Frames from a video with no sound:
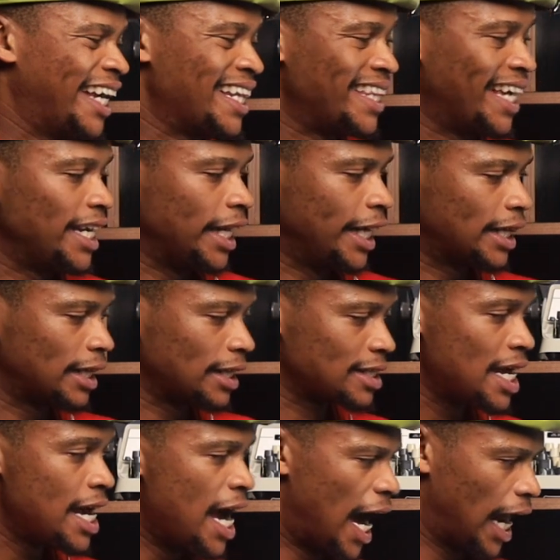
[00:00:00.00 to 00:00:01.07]
and then hit this
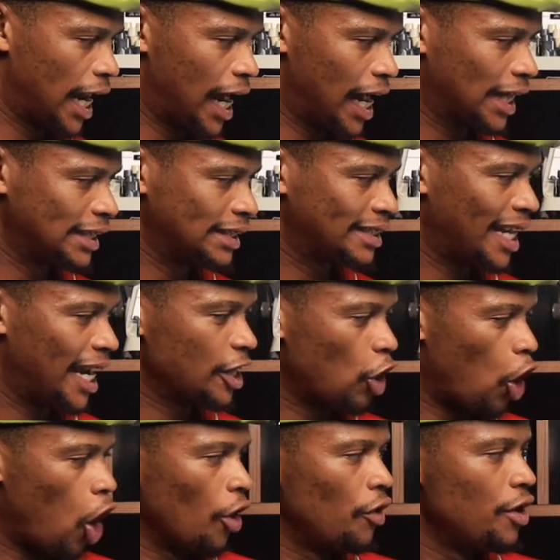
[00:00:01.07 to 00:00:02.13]
Al Ahly side
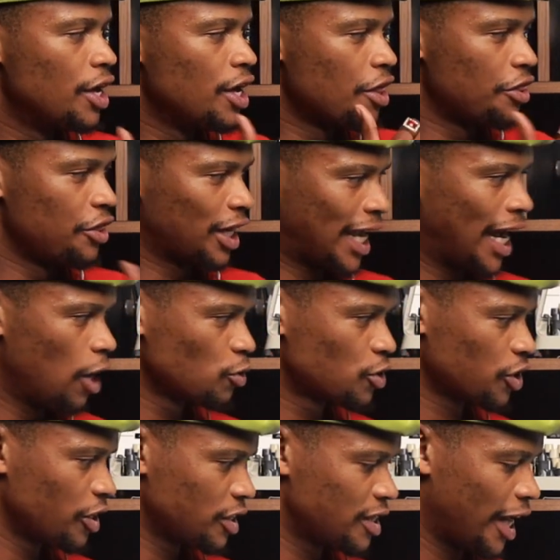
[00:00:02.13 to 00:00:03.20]
on the
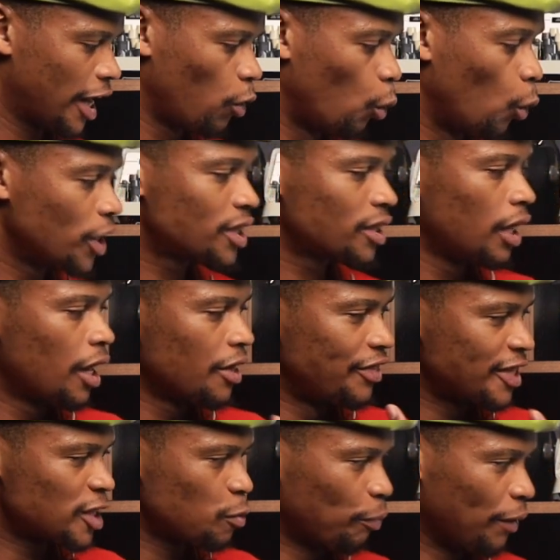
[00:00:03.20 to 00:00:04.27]
counter-attack with
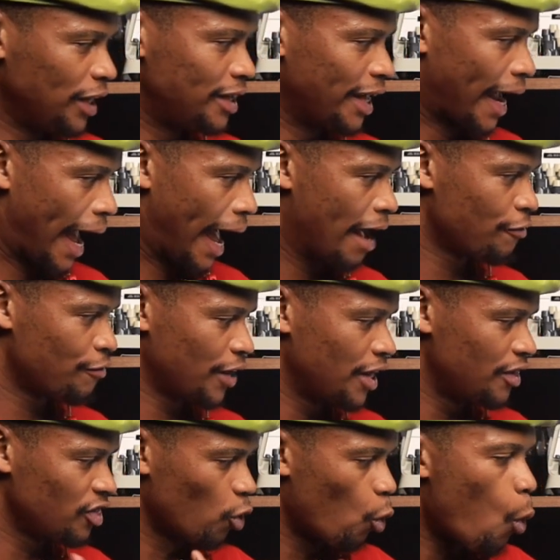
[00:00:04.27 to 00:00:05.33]
the speed they have
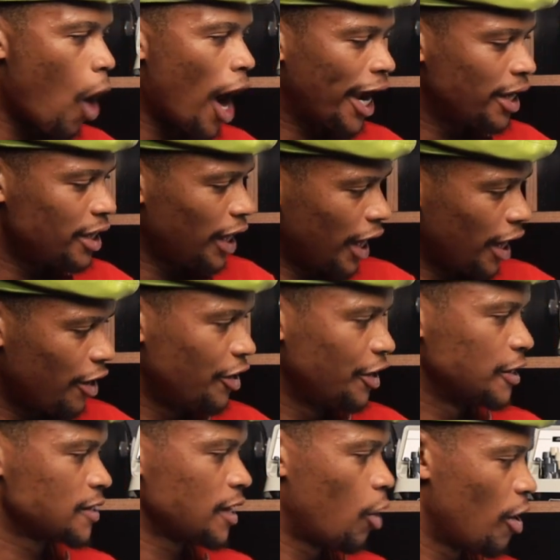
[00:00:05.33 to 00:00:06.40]
in the wide
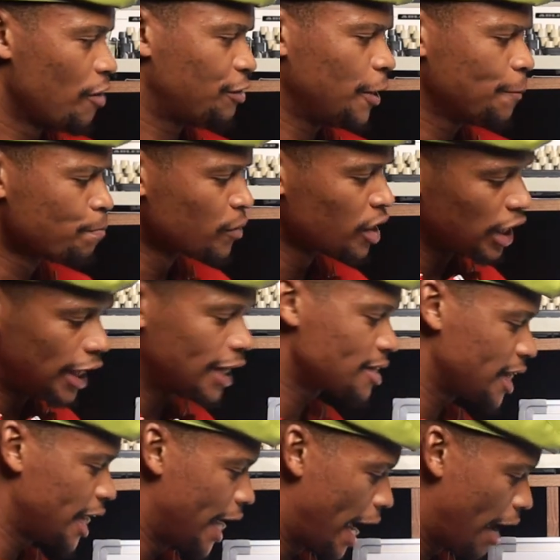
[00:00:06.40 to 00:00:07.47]
areas. However, let's
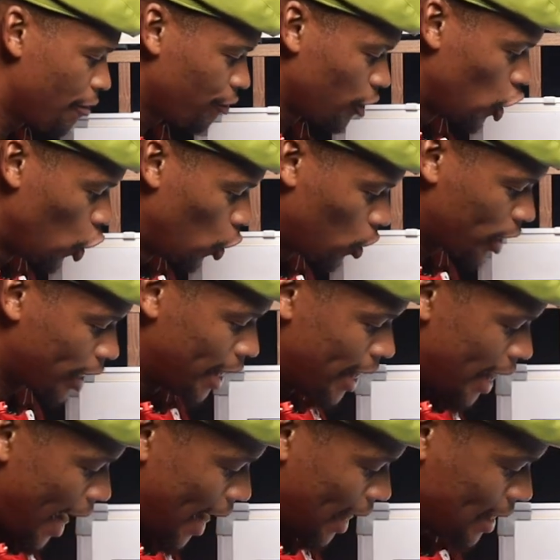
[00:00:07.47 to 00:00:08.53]
then have a look
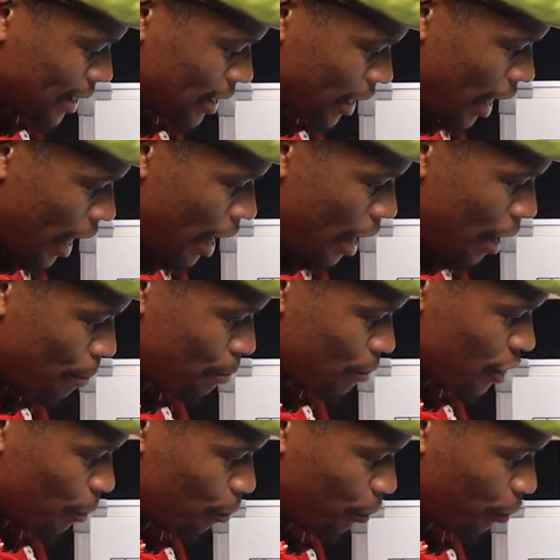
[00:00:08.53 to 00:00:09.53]
at the